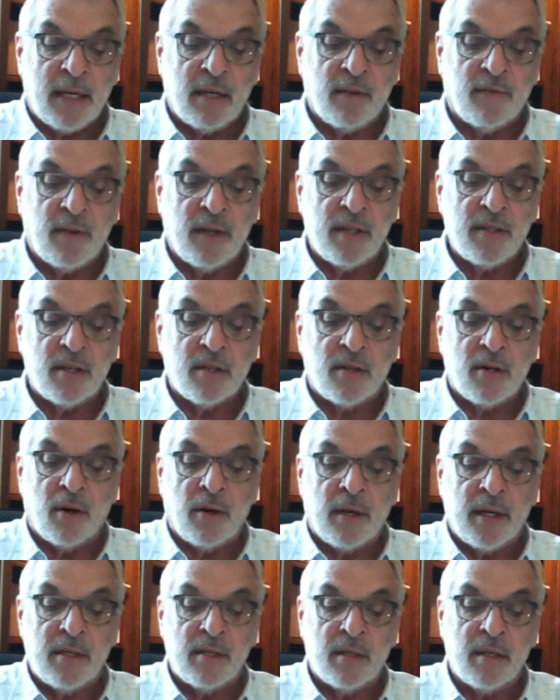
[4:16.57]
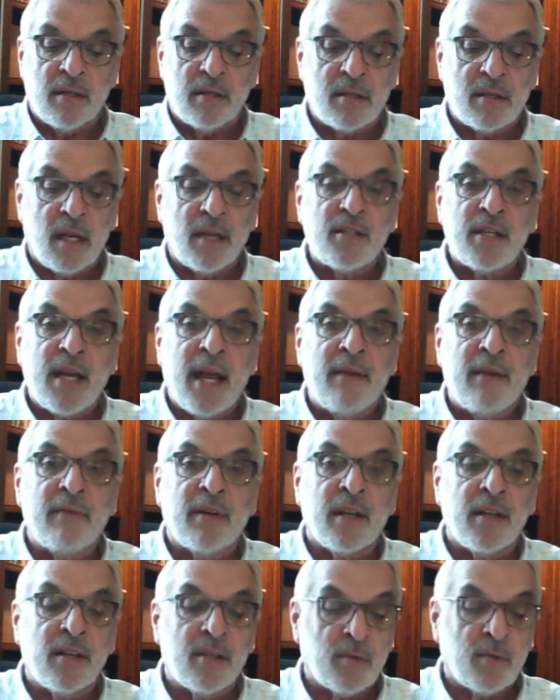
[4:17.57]
defense attorneys that such
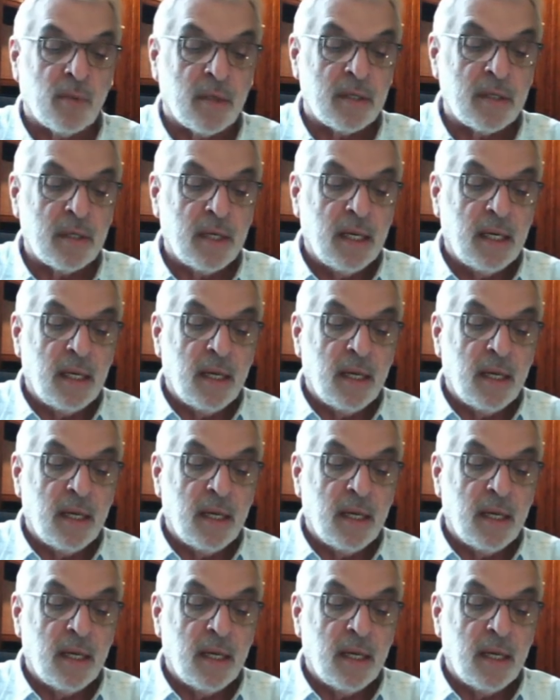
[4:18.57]
evidence was